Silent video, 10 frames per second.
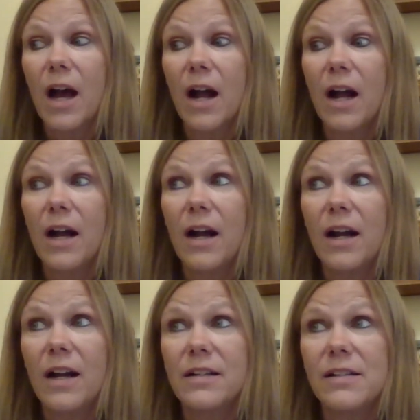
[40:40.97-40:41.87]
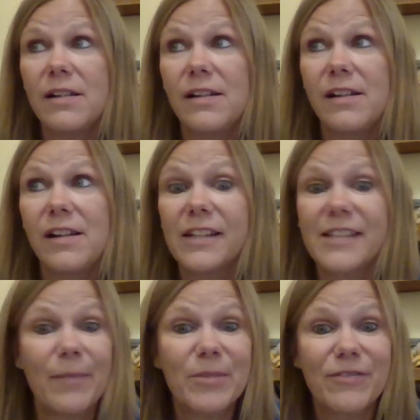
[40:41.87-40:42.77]
Uh,
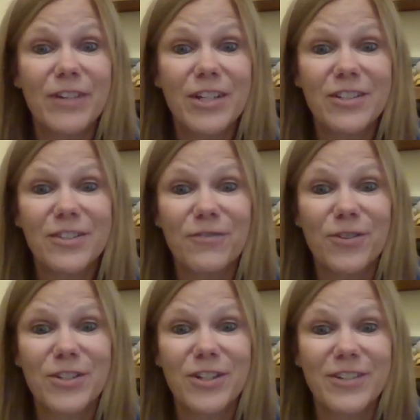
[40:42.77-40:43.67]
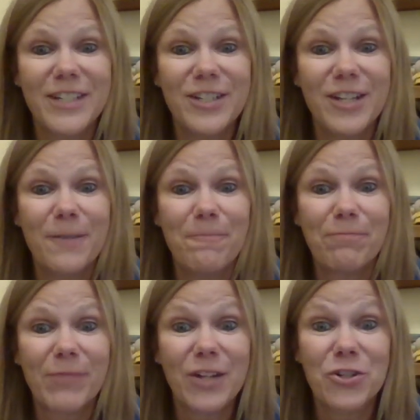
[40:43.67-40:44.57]
Thomas finished his first year teaching
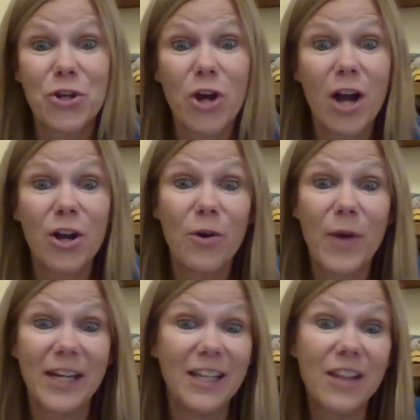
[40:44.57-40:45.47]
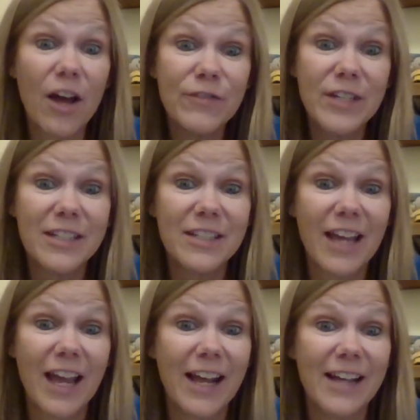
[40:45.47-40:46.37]
in Chicago and he loved it
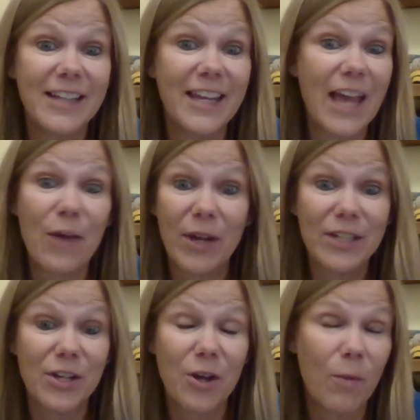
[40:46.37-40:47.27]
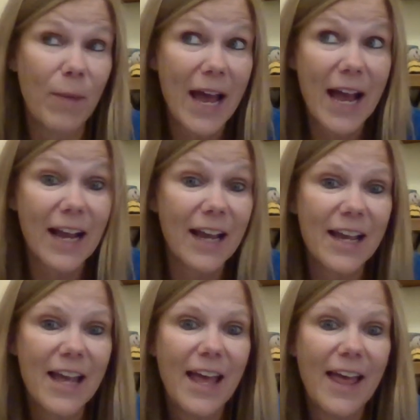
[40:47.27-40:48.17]
and he can't wait to go back.
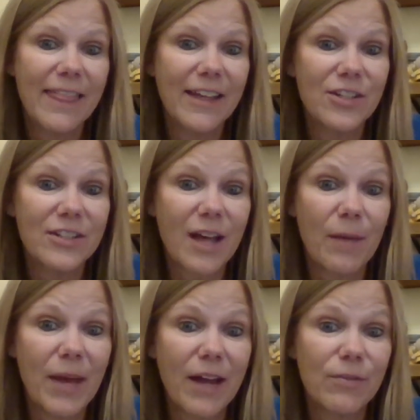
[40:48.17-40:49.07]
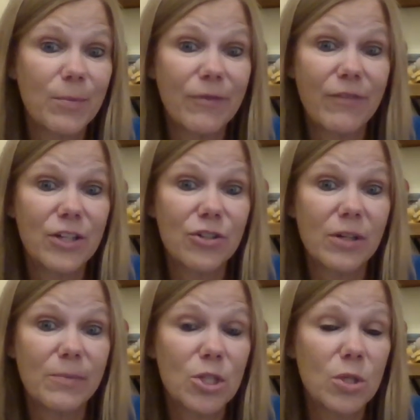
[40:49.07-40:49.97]
They just got back from a fun
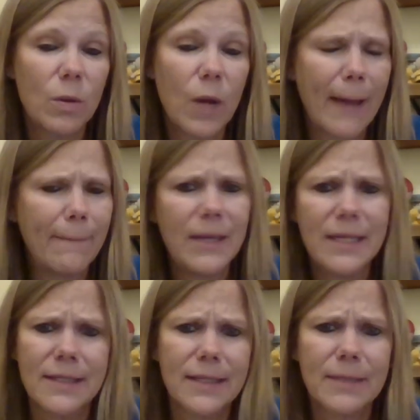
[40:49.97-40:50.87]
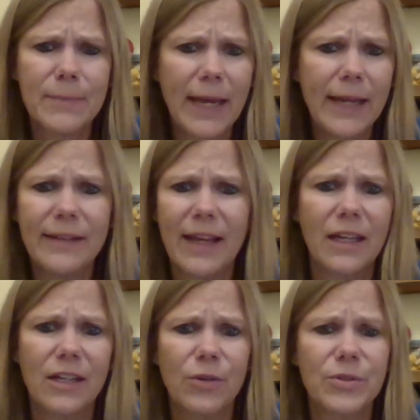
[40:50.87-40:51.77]
trip to Ibiza, Spain. That
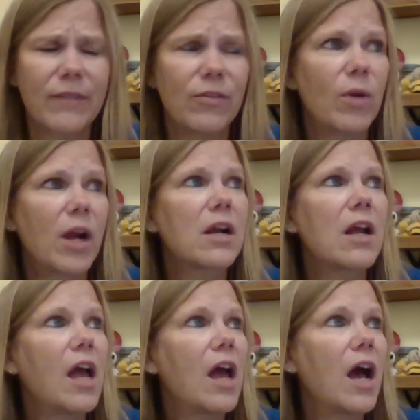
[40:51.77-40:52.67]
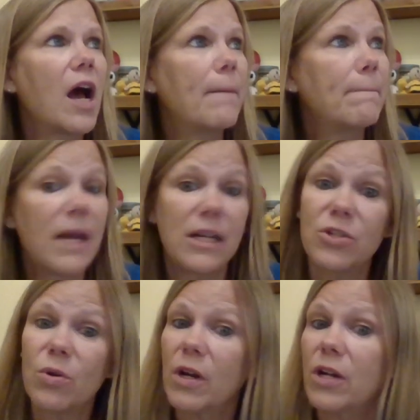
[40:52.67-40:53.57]
kid goes everywhere. Um, ben and
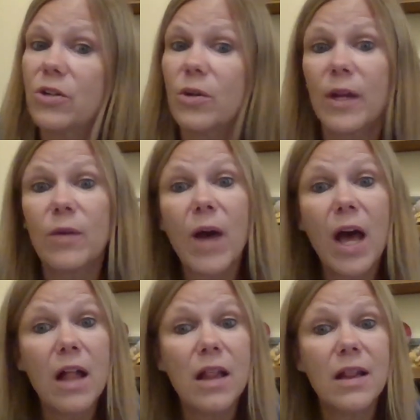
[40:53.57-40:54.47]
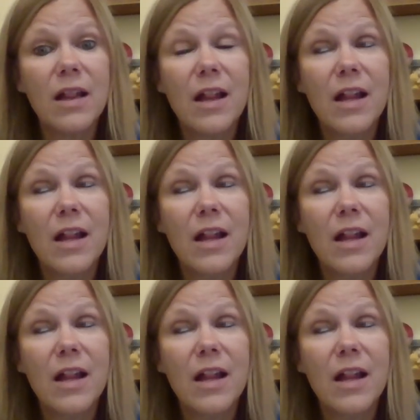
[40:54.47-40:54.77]
Tori are doing well.